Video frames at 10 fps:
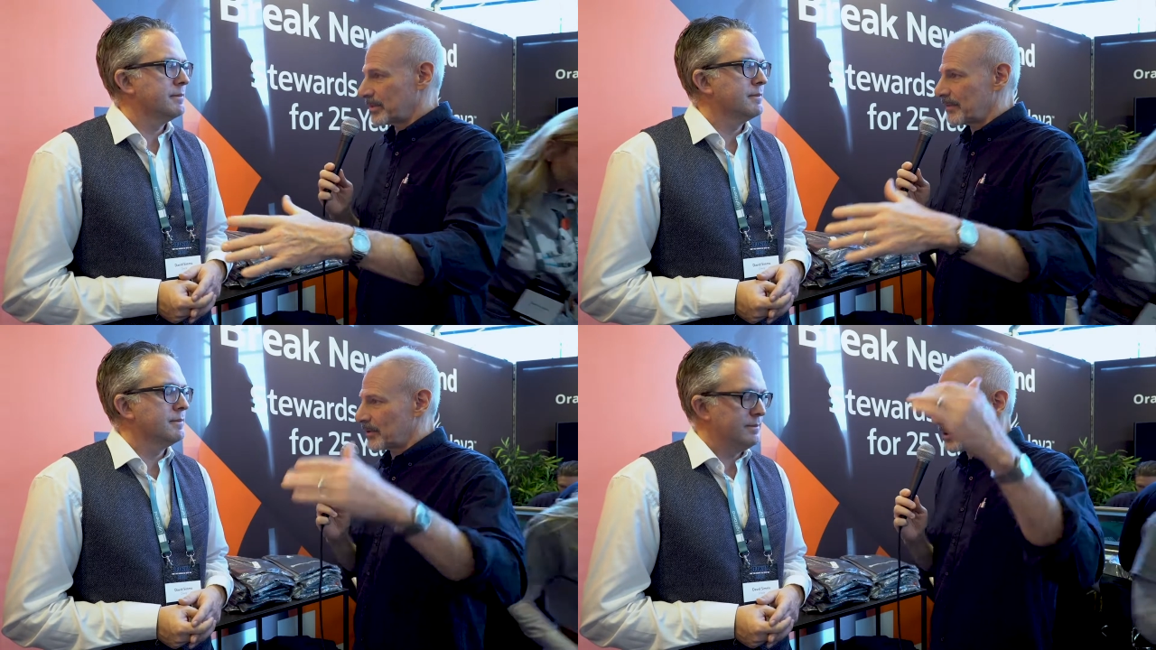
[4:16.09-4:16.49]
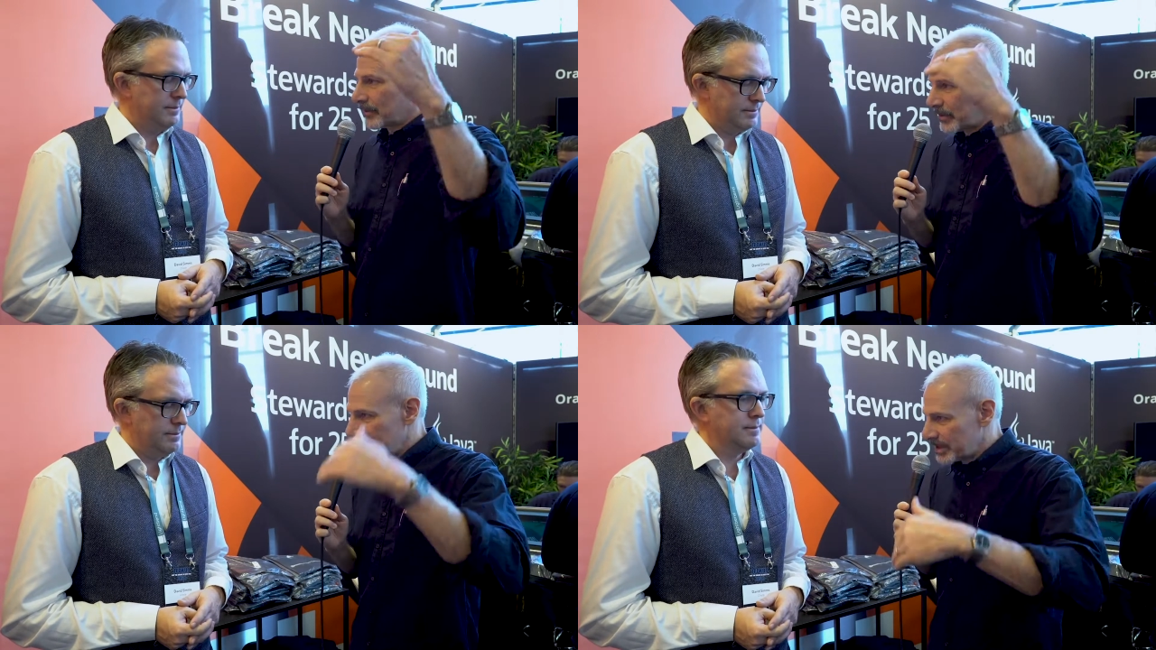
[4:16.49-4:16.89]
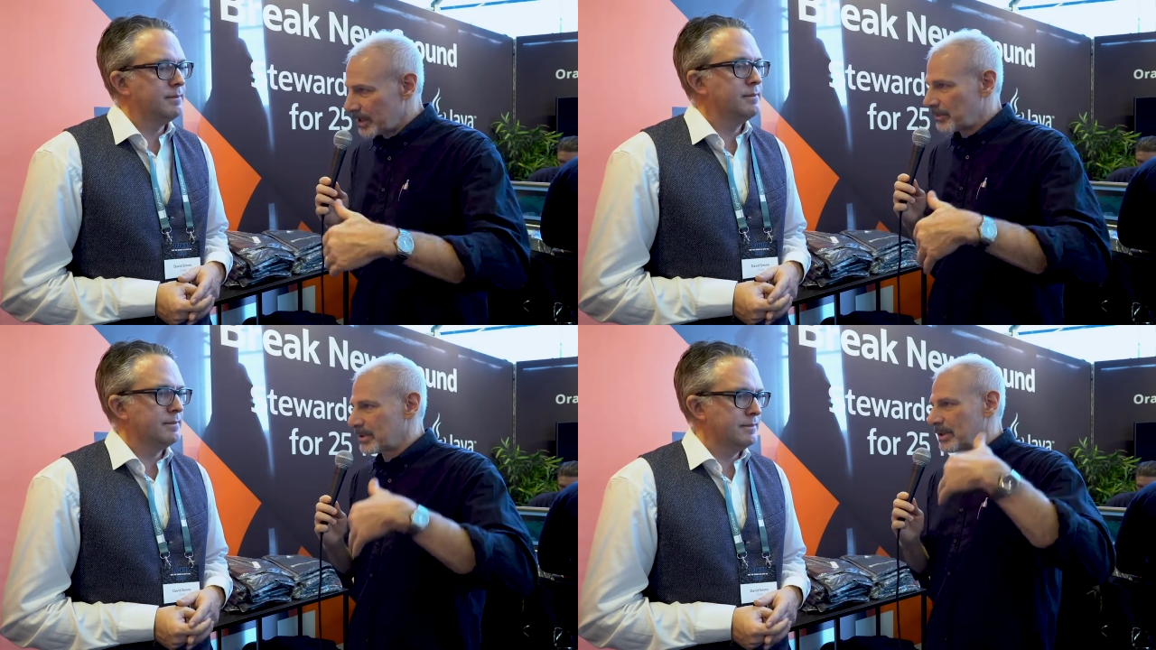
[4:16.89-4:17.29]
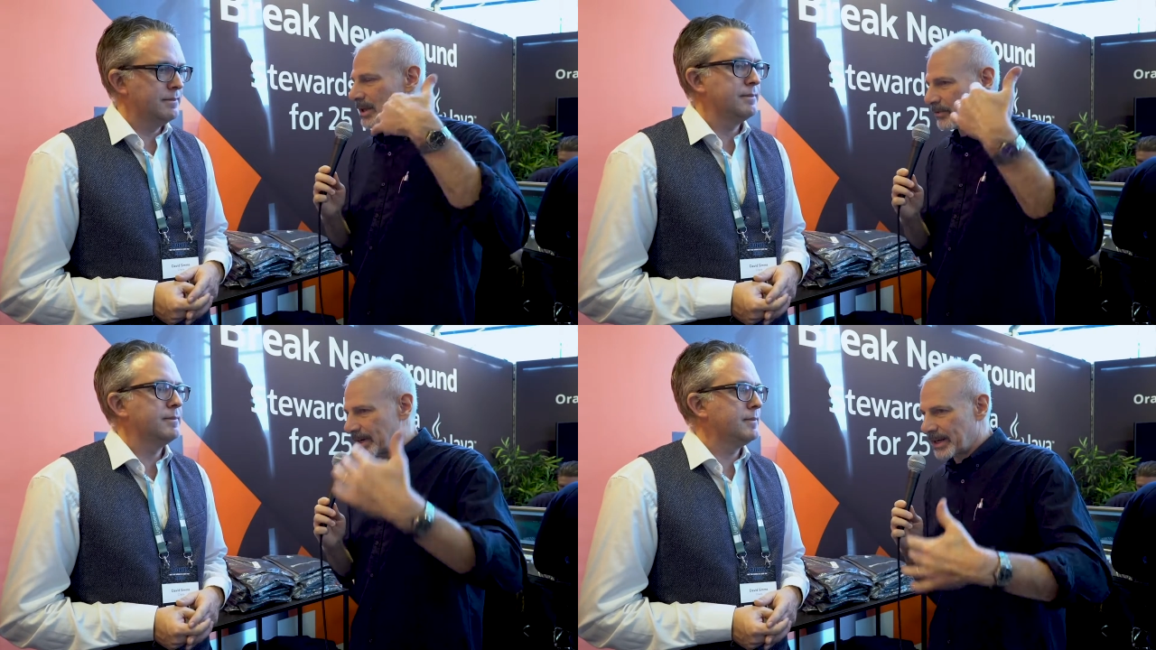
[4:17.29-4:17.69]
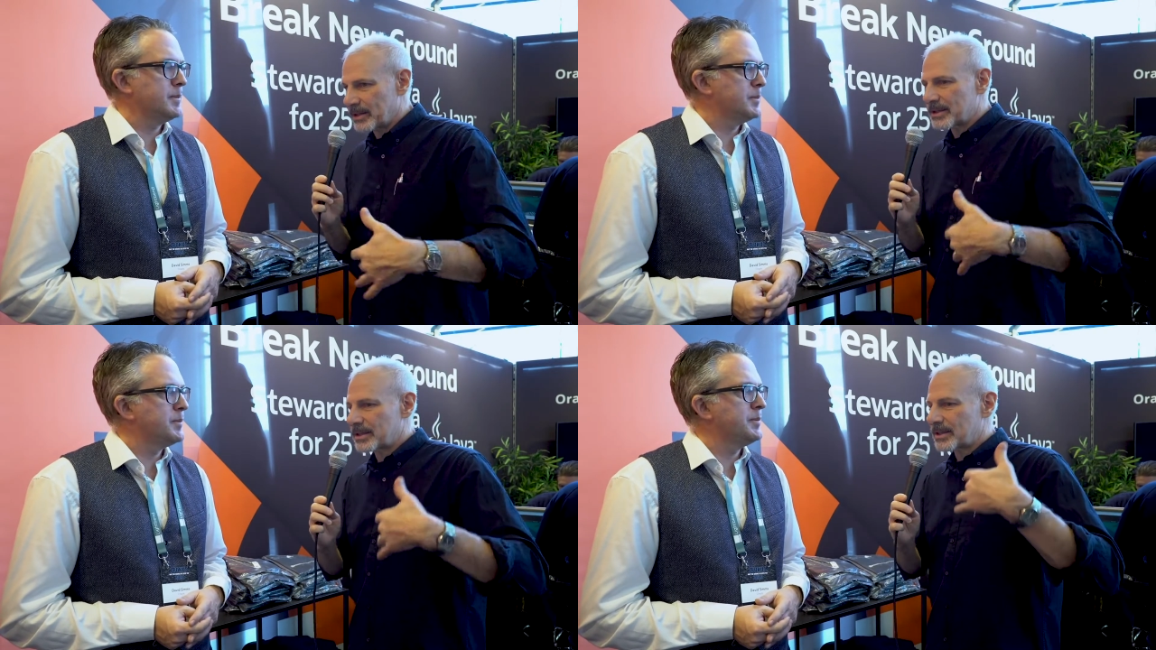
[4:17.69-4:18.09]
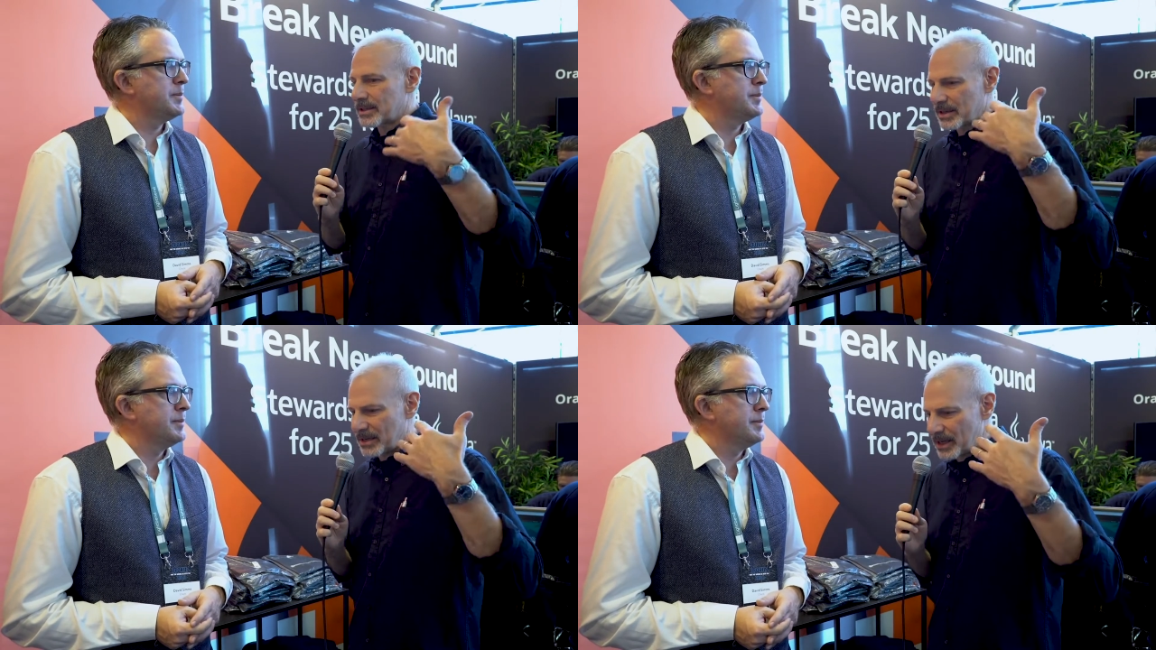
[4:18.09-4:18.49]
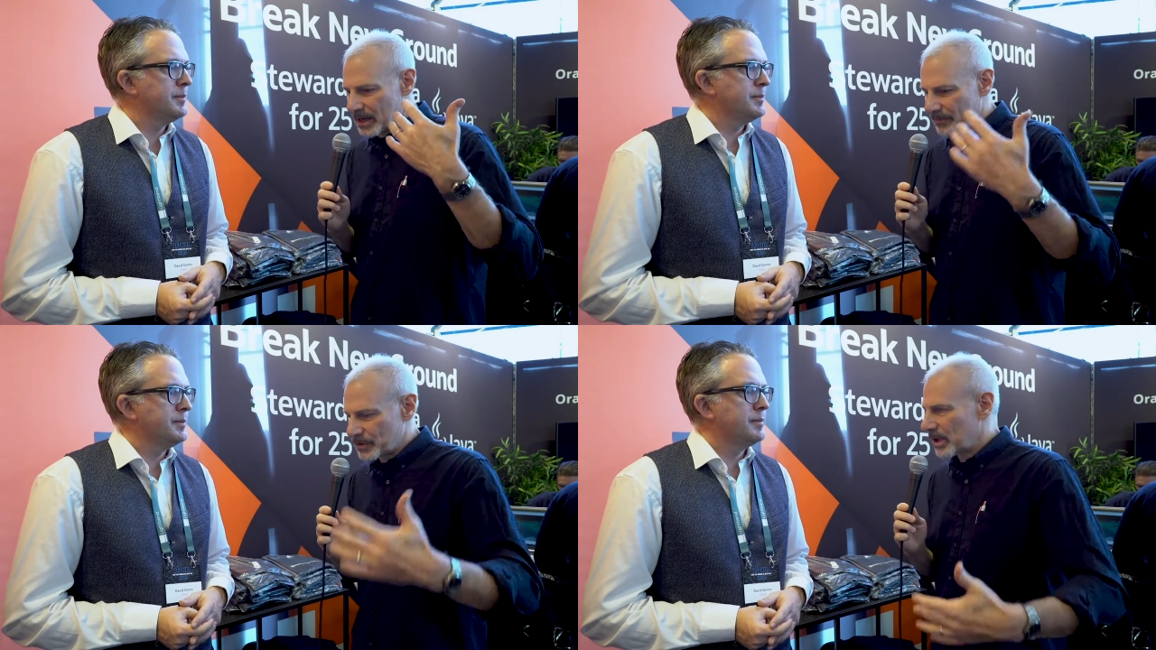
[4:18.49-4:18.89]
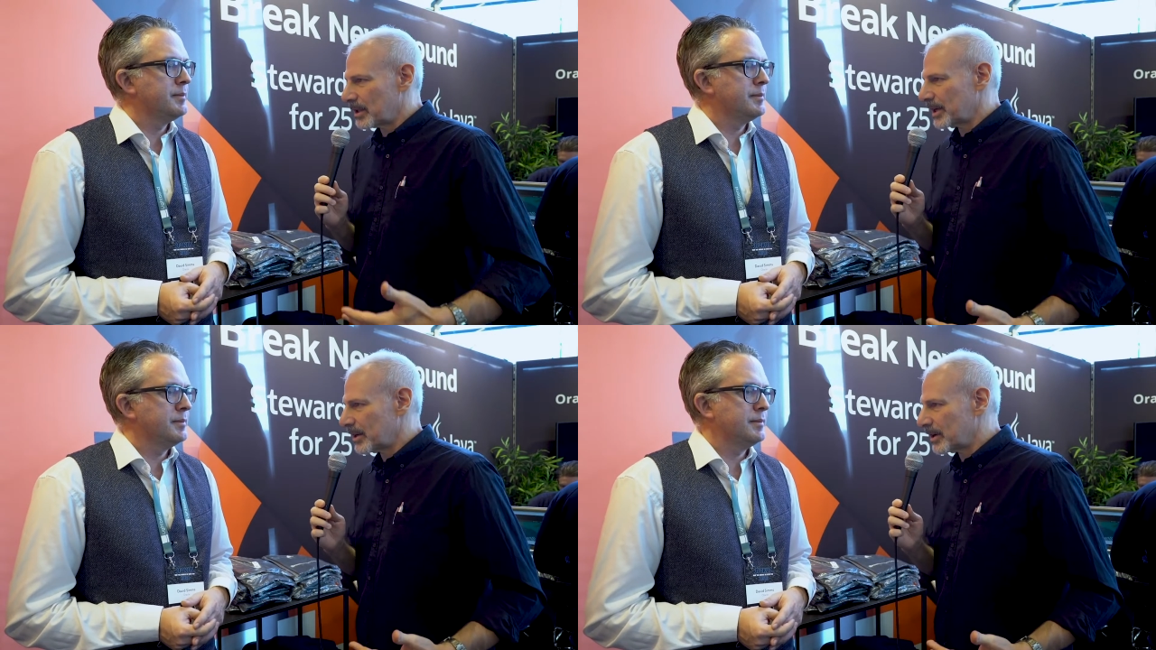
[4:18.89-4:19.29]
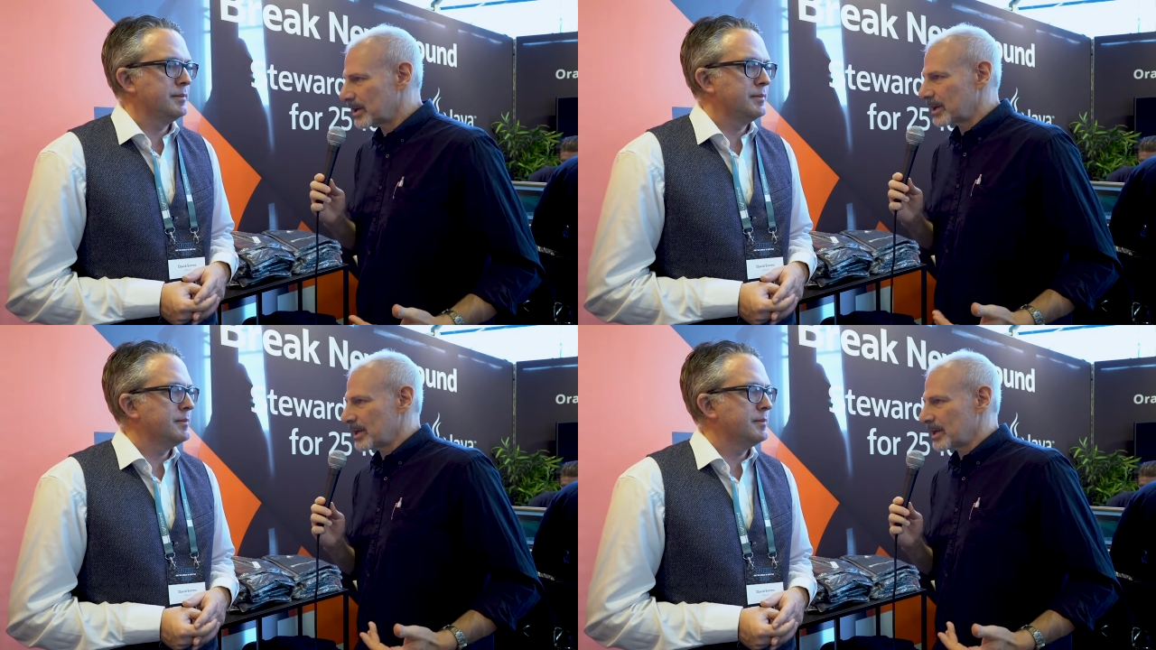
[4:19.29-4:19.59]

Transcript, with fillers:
Speaker 1: I mean, you have to go very deep, a lot of analysis, a lot of trial and error.